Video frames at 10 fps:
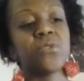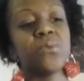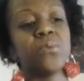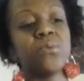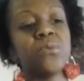
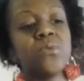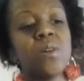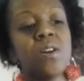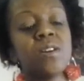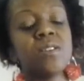
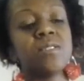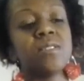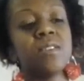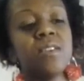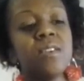through
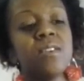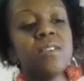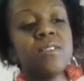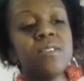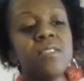on
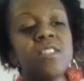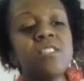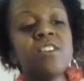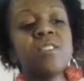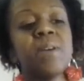the
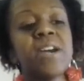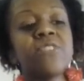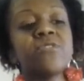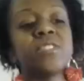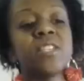
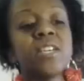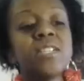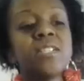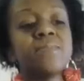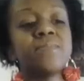non-patterned
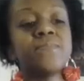side.